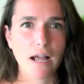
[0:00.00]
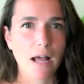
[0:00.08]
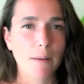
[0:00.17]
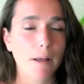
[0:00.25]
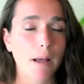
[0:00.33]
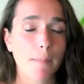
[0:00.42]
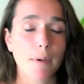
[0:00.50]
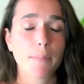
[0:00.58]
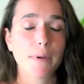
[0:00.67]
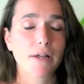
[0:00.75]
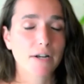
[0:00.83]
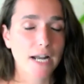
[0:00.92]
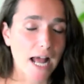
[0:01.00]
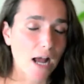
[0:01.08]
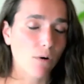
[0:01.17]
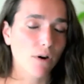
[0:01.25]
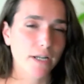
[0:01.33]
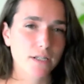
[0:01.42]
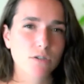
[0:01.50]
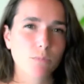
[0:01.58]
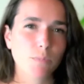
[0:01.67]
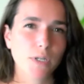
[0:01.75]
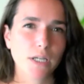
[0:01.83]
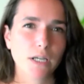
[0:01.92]
I'm, I'm about an hour into
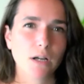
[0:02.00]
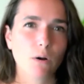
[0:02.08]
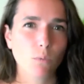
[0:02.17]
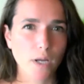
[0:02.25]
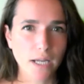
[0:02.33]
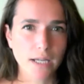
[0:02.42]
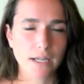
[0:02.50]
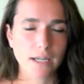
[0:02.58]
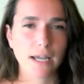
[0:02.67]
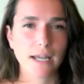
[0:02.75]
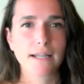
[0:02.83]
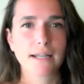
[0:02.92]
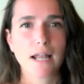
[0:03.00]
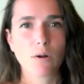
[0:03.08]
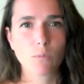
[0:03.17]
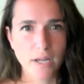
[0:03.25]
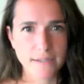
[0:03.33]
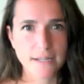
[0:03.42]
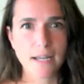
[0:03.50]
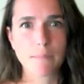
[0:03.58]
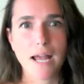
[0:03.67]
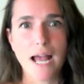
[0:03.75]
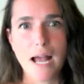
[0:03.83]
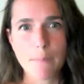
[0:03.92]
being awake, and that awake
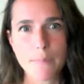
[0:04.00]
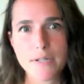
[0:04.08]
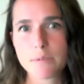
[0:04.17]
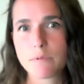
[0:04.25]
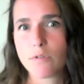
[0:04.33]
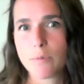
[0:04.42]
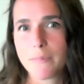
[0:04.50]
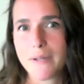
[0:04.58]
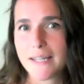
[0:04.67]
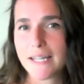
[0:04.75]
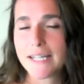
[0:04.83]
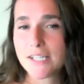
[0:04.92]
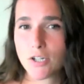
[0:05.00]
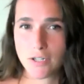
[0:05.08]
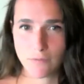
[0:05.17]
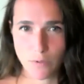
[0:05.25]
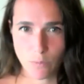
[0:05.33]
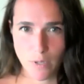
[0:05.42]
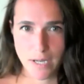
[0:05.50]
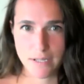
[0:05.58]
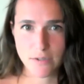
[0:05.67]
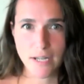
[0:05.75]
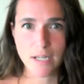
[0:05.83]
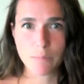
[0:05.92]
time happens before my kids are even awake.
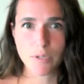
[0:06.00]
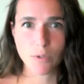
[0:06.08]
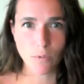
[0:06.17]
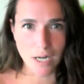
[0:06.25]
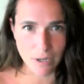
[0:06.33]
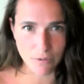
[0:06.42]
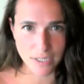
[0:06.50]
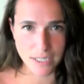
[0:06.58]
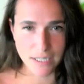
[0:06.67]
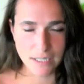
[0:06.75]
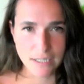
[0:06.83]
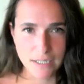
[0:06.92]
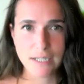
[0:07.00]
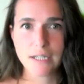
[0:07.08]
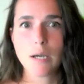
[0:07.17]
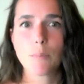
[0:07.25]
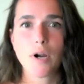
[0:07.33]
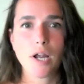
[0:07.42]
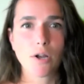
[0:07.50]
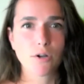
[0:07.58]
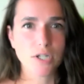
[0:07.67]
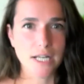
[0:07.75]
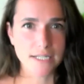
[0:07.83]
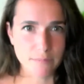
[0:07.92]
So I can be grounded,
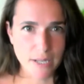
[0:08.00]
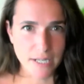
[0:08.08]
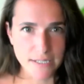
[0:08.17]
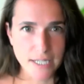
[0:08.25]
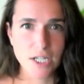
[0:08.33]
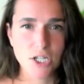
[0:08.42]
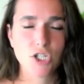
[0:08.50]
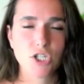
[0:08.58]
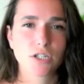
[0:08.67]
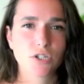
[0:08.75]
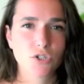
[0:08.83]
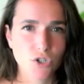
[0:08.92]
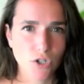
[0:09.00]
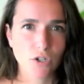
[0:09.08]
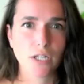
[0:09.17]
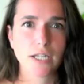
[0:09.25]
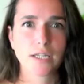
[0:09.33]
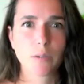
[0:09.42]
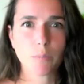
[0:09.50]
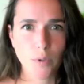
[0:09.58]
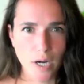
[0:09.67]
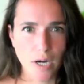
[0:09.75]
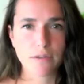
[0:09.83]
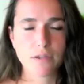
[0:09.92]
prioritize the meditation, the journaling, the
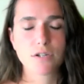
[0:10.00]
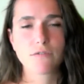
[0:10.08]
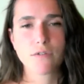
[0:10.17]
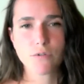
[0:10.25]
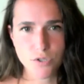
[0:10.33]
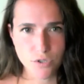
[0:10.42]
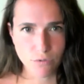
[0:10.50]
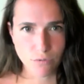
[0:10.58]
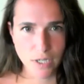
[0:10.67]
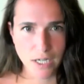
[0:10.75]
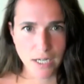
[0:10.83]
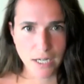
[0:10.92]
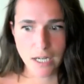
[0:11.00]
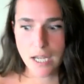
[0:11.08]
prayer, the devotional reading